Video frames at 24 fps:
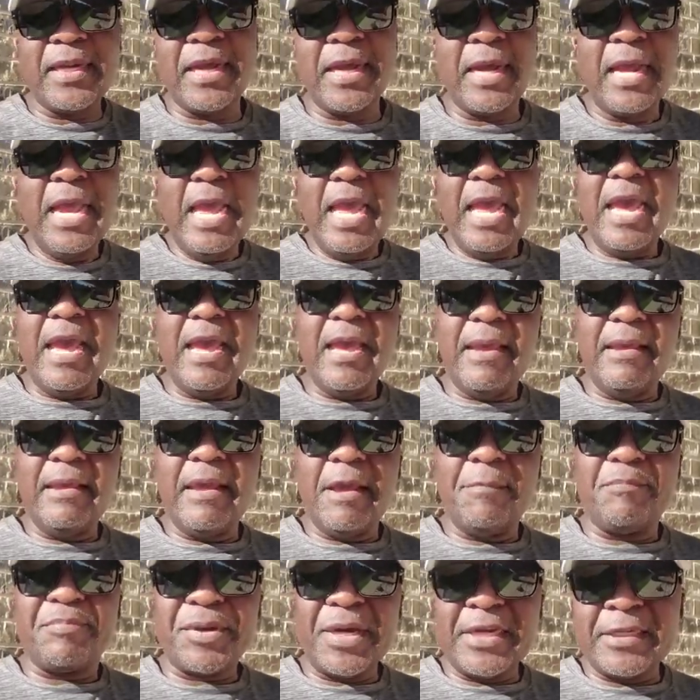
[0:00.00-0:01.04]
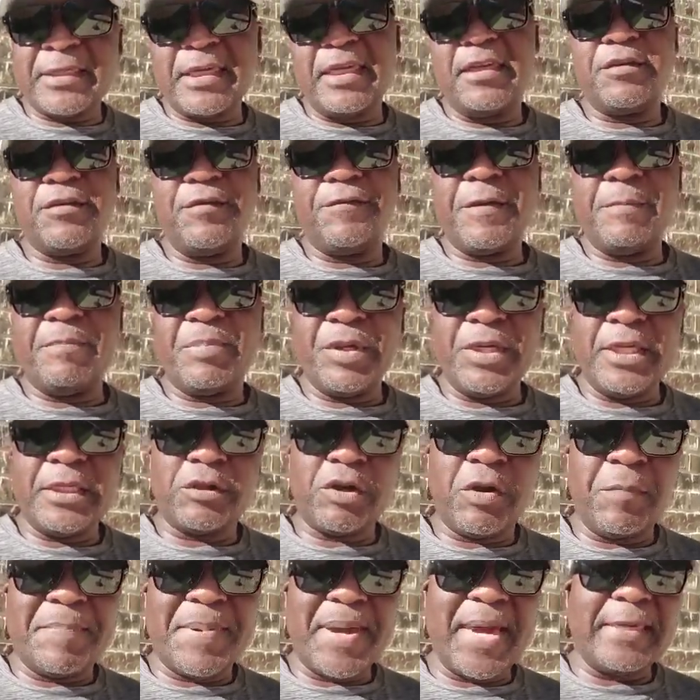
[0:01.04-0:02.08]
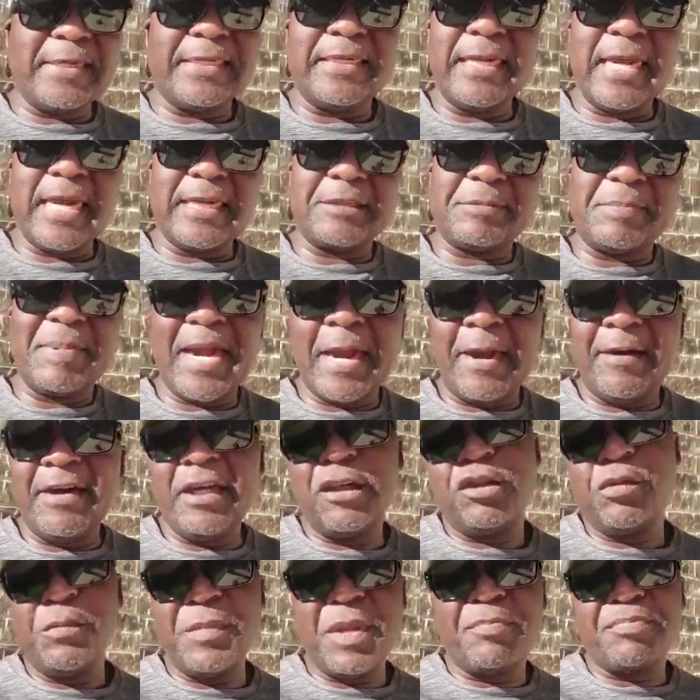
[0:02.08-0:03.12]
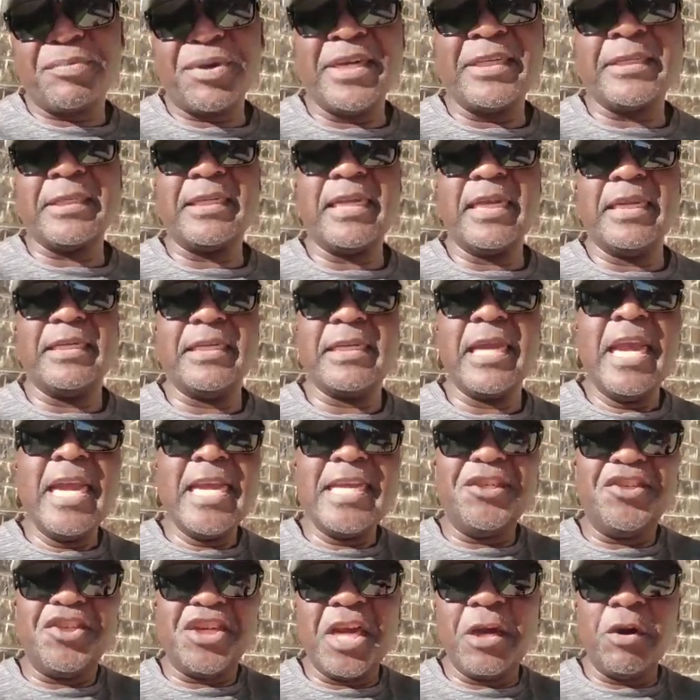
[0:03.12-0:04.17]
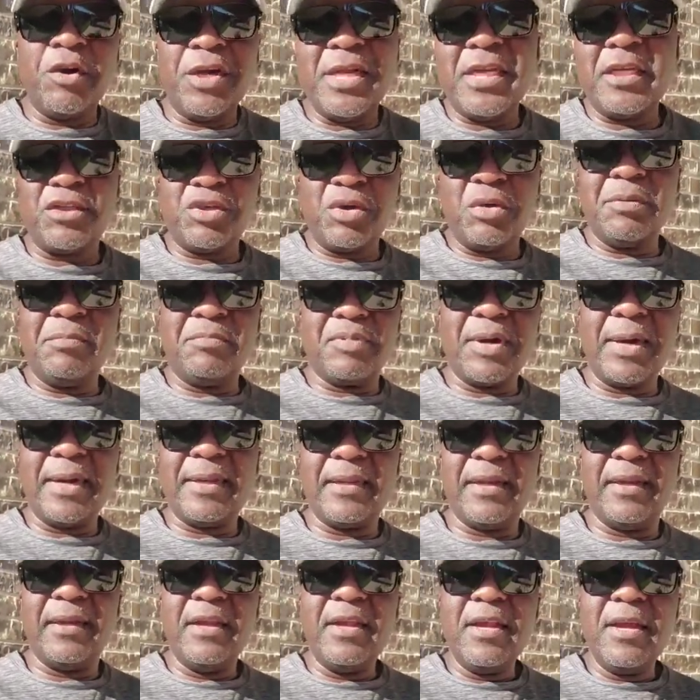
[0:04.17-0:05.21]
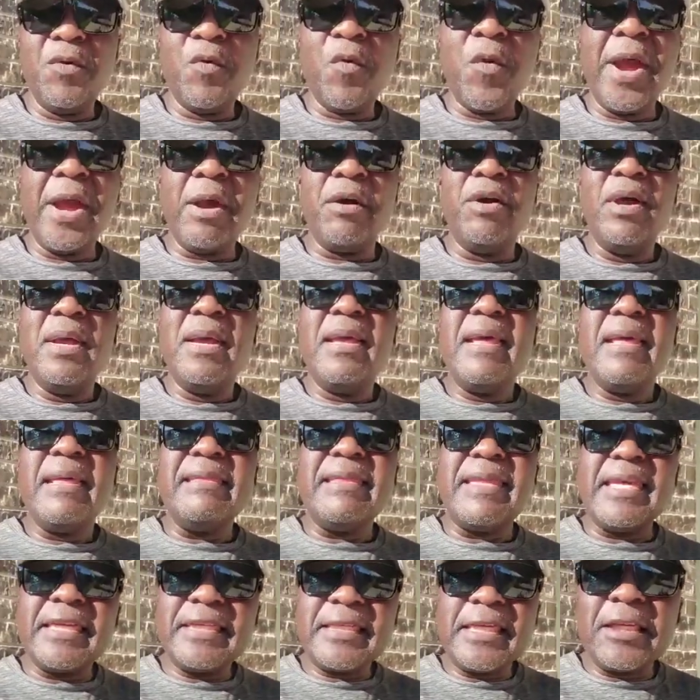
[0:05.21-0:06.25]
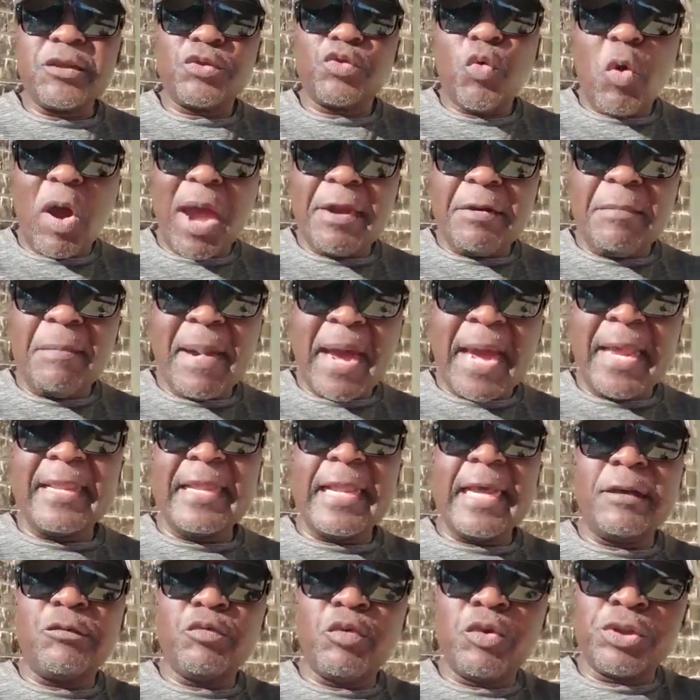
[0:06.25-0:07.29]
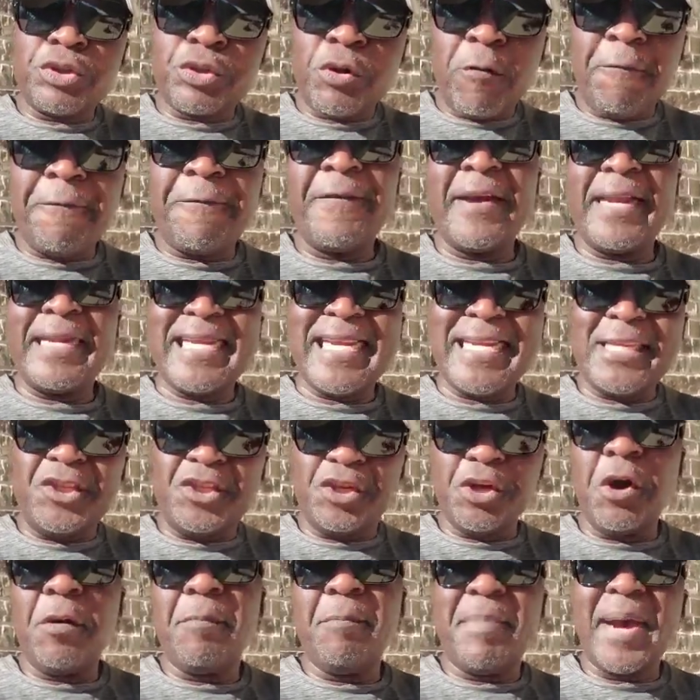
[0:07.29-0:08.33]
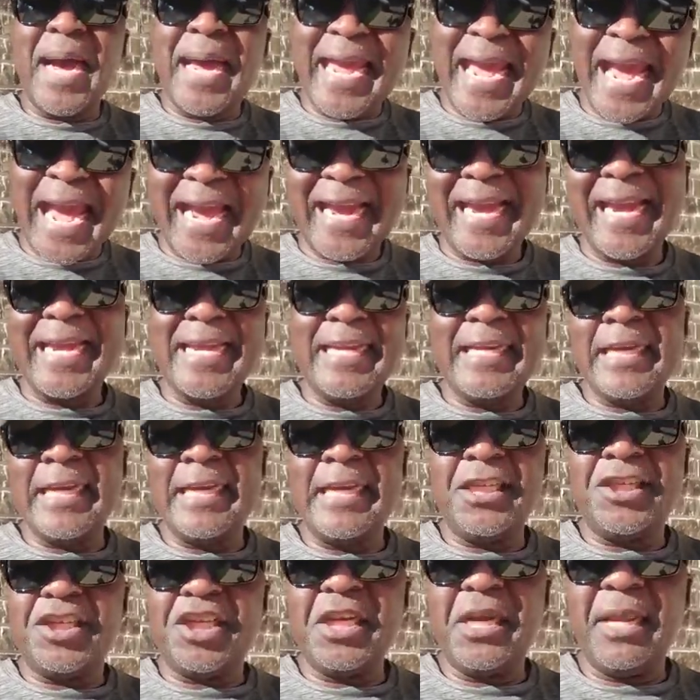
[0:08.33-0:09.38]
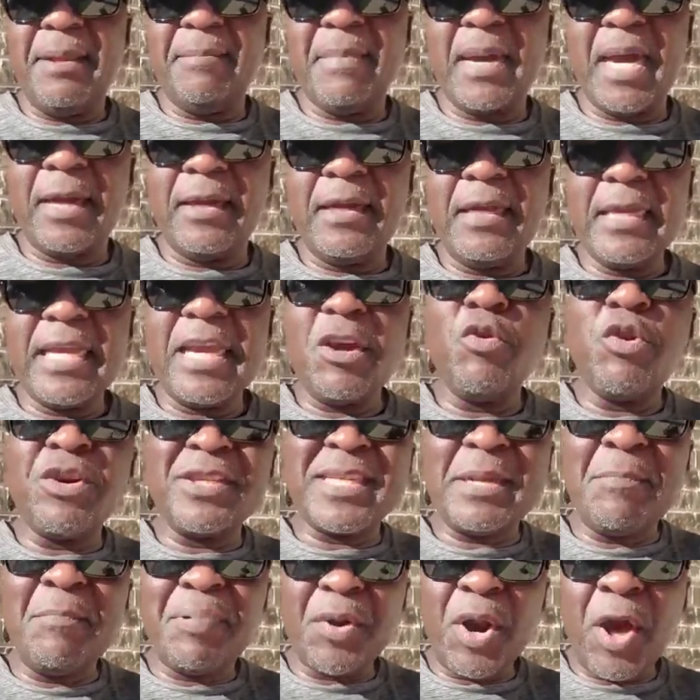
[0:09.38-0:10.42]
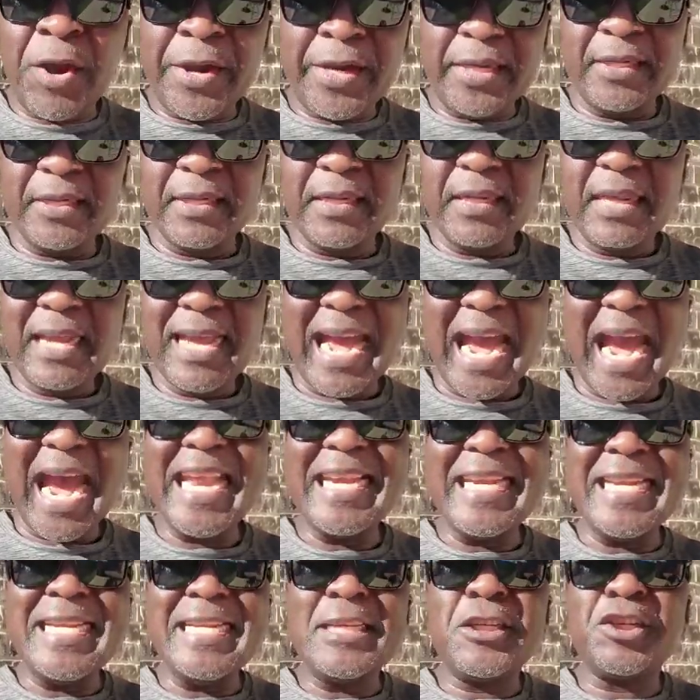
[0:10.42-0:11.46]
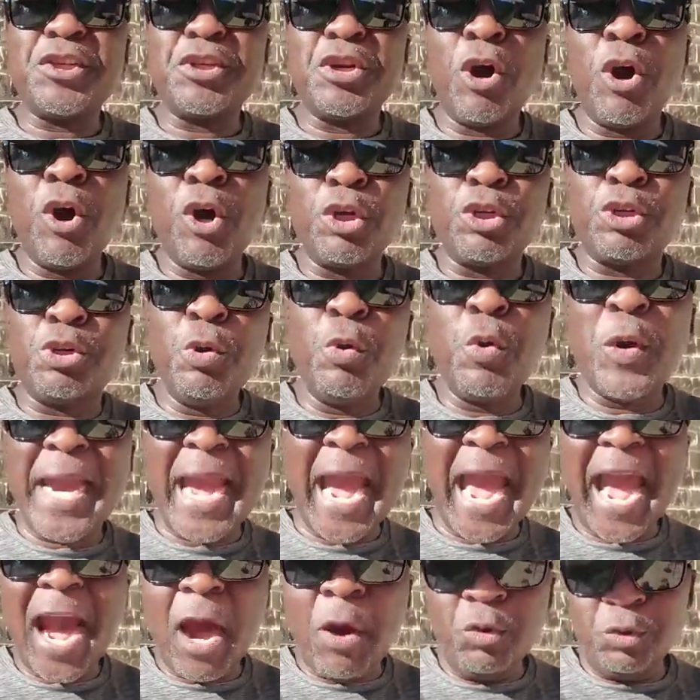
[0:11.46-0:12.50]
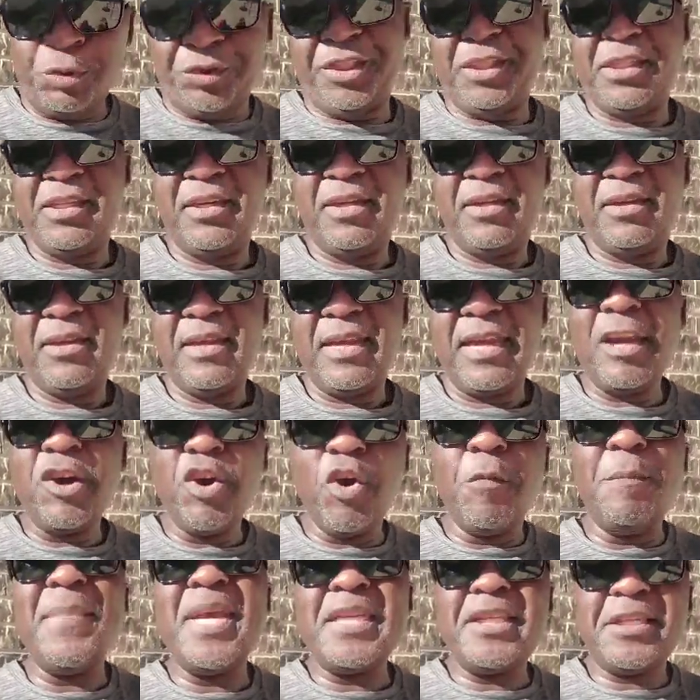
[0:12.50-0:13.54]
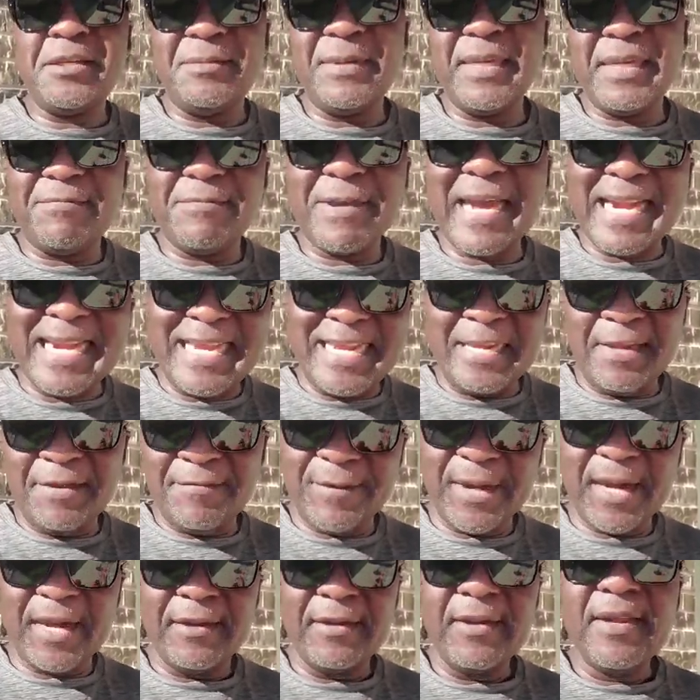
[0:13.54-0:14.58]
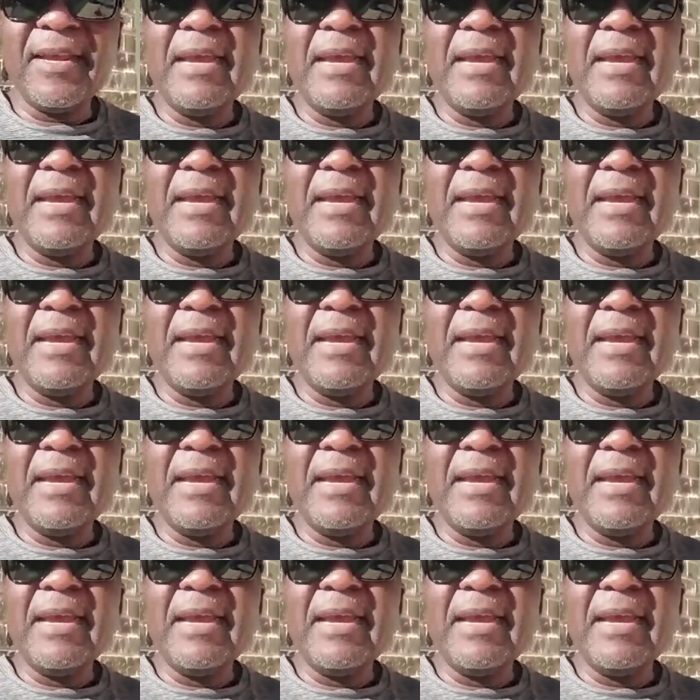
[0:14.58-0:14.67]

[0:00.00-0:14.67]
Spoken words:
a president of a political party aspiring to be president jail his own brother? Well, this is one man that was offered a job by Hakainde Hichilema. He was employed, and he stole two cows in Ngombe Shibiri Baliiva.